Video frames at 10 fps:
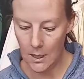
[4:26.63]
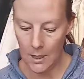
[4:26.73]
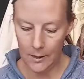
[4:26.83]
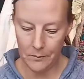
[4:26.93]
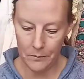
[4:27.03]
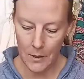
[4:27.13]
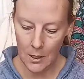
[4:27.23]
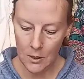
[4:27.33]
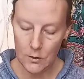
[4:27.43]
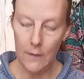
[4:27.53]
So
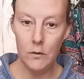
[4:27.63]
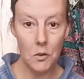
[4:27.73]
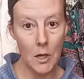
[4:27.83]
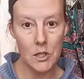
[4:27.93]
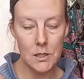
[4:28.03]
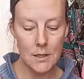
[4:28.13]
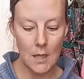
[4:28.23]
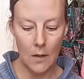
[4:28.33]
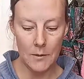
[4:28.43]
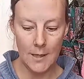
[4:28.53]
if you have any questions,
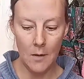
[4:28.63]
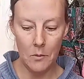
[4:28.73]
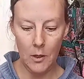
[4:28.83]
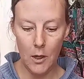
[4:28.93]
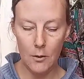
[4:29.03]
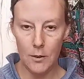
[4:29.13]
comment down below.